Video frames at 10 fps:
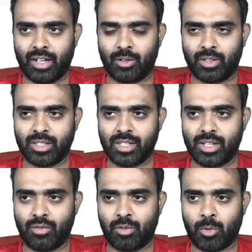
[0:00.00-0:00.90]
Like this is a
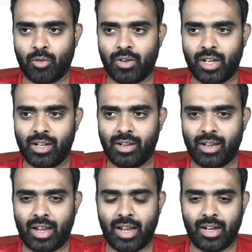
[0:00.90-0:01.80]
different profile,
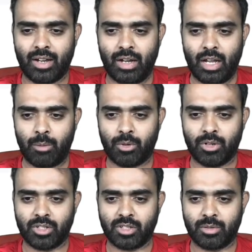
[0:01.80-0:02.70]
and I'm
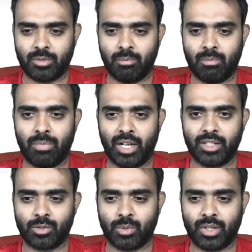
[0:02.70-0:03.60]
going to just buy
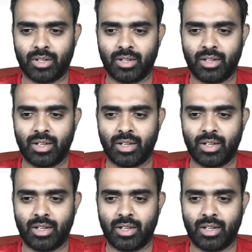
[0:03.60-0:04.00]
this one.